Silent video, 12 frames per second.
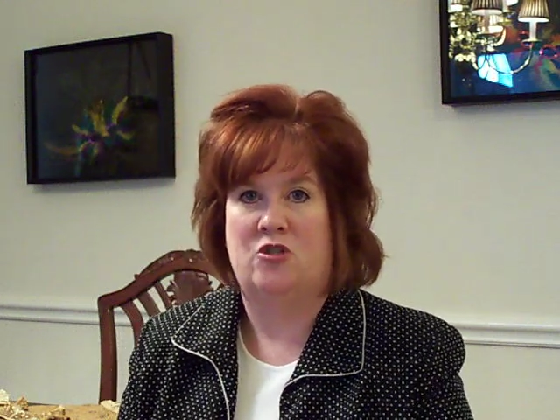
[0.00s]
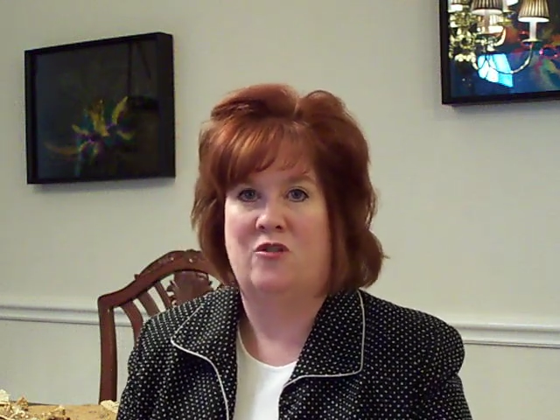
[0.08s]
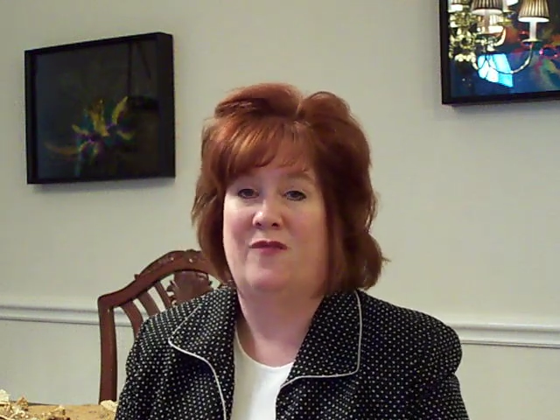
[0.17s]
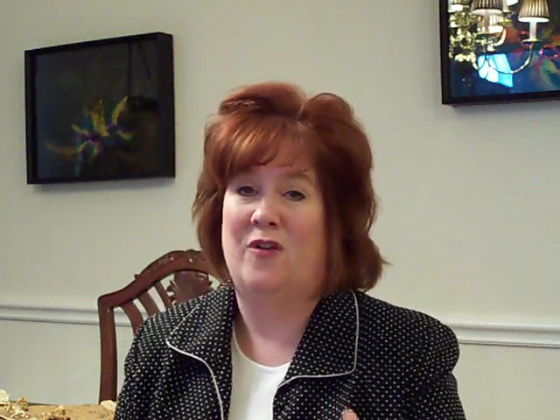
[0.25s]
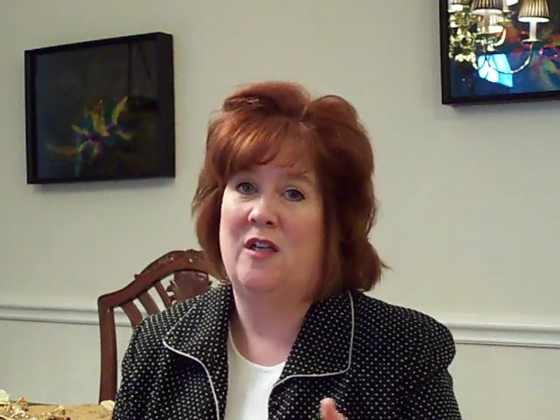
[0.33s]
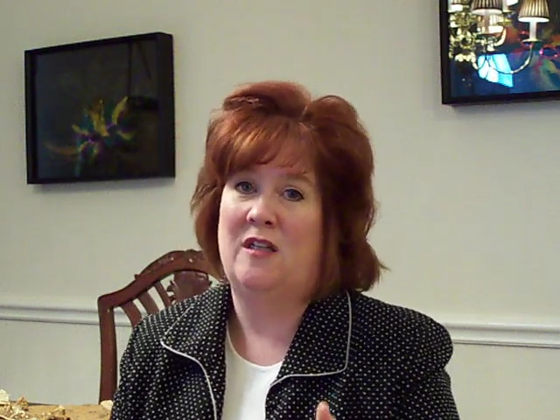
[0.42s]
you have
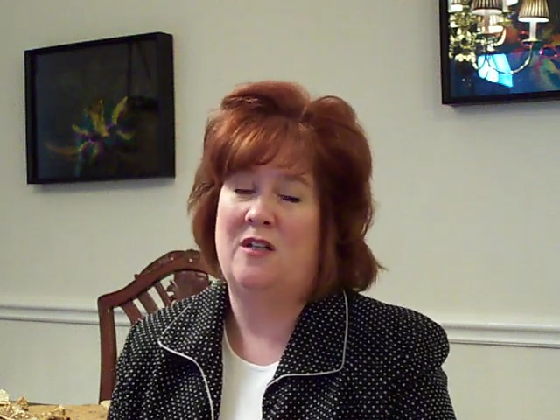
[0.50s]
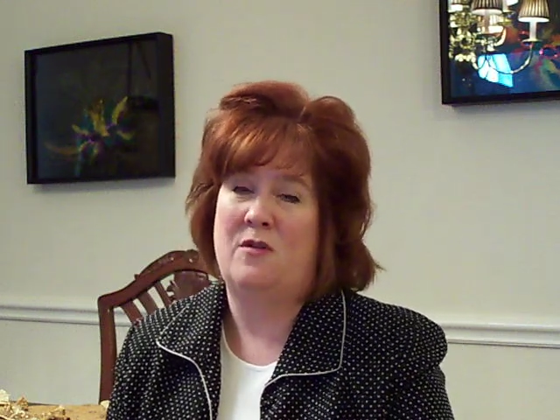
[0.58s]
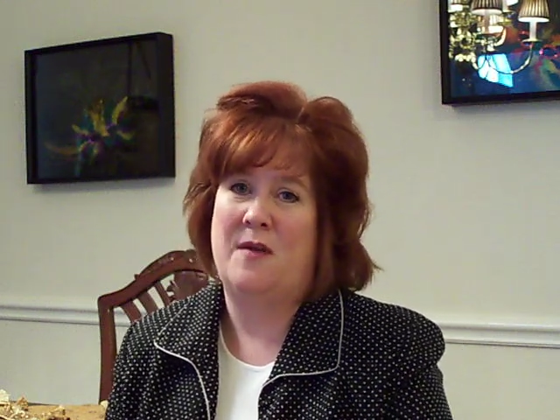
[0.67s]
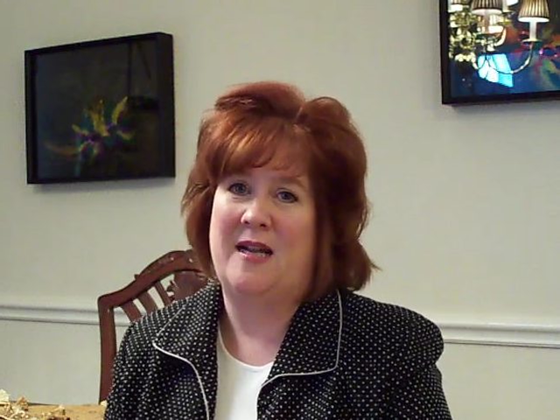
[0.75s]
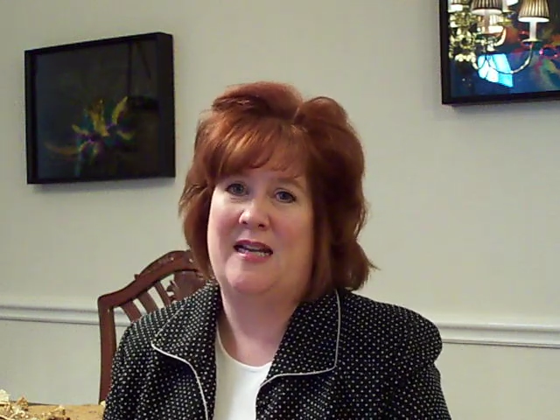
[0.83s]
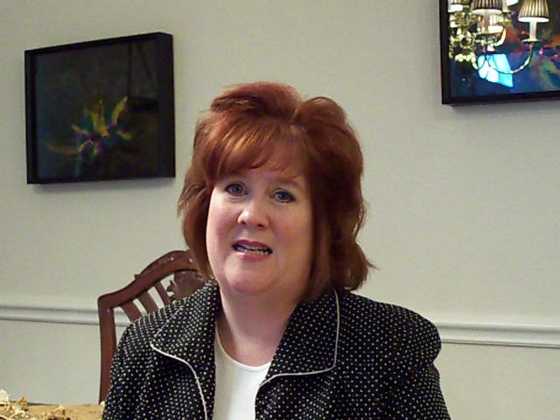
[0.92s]
very little
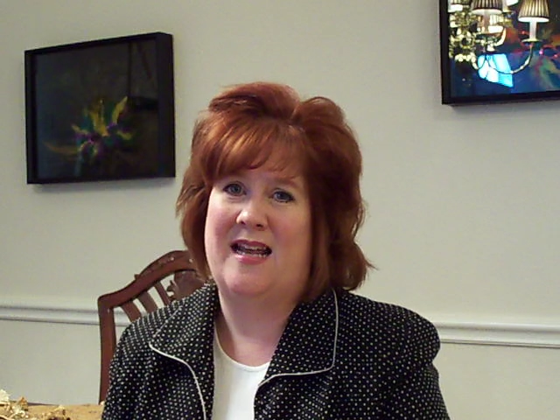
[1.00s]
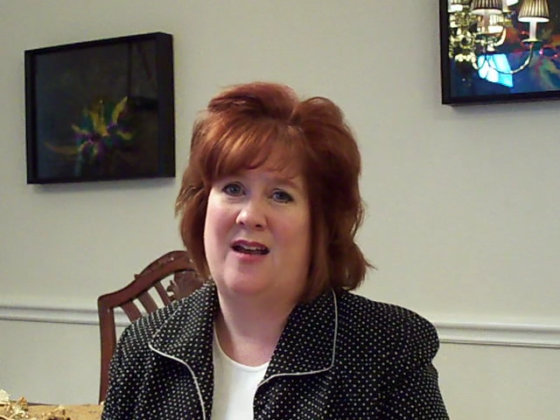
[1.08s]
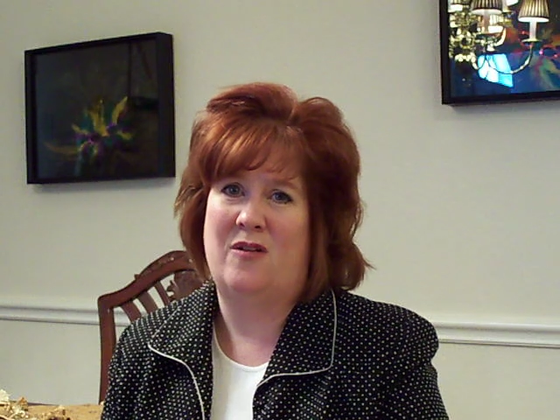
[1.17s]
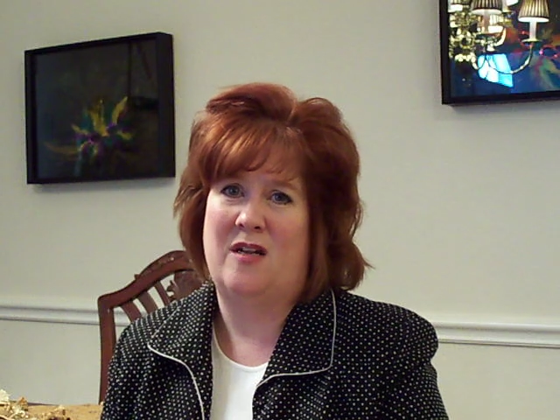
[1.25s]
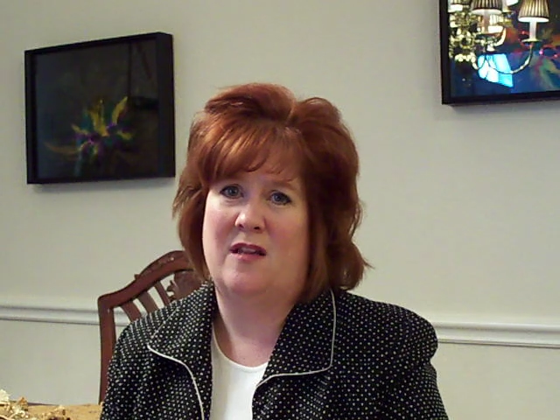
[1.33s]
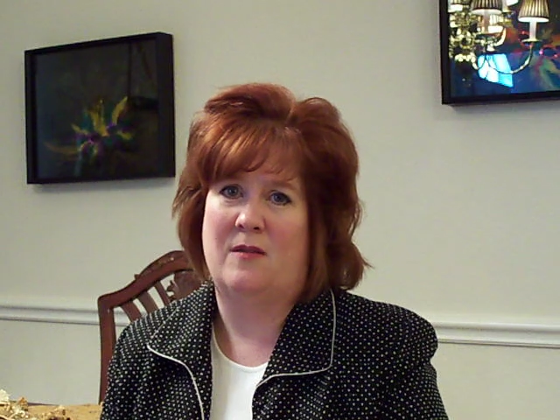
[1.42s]
money down
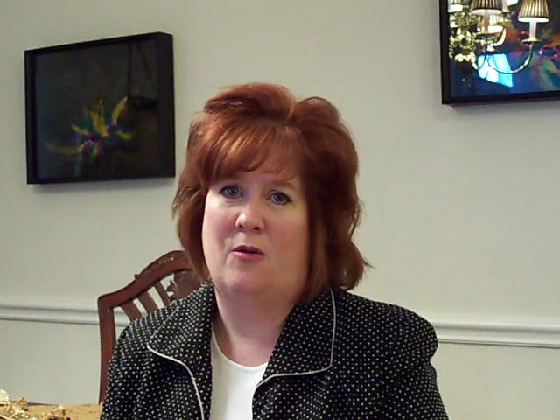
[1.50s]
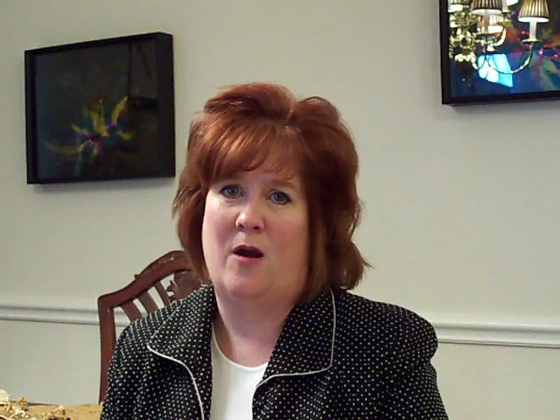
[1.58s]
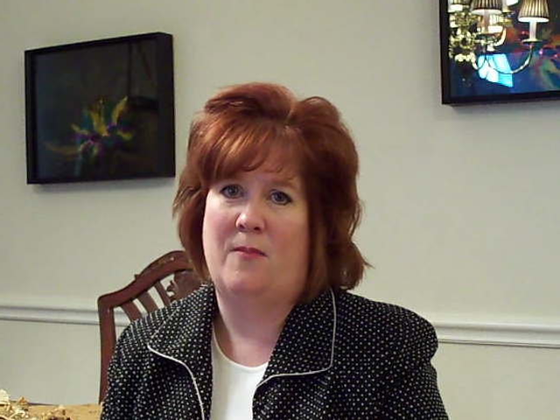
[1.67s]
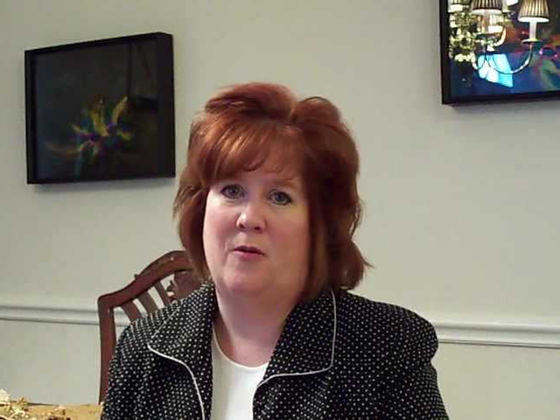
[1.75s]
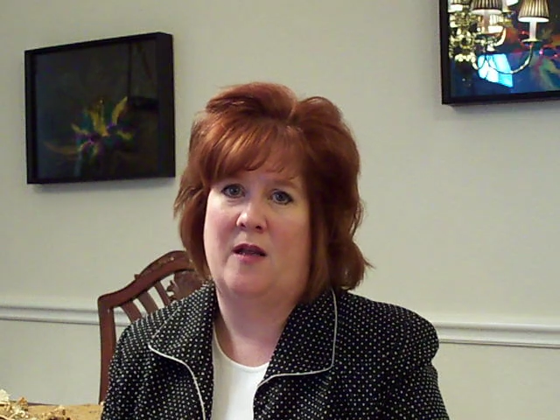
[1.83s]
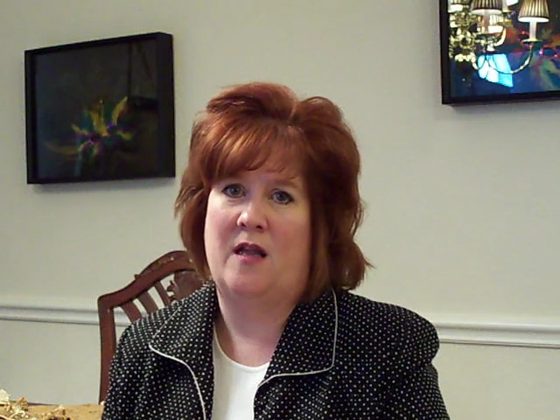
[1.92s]
into the
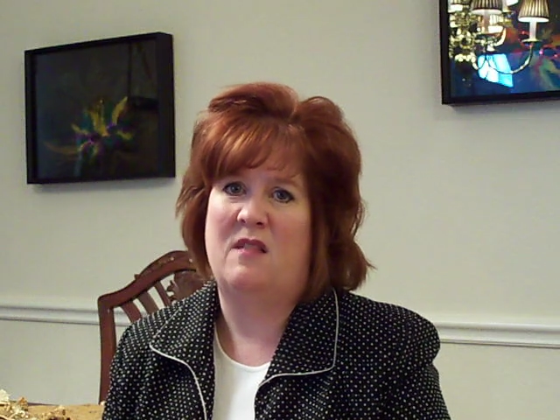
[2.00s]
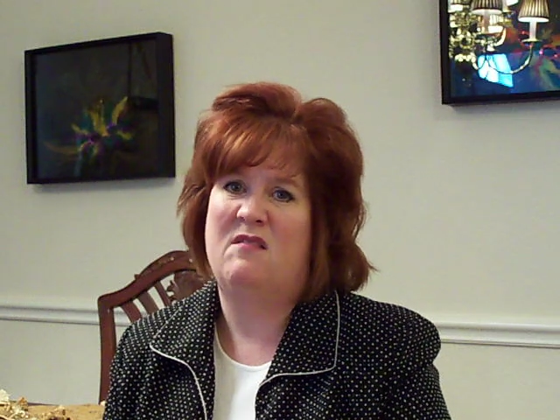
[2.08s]
property,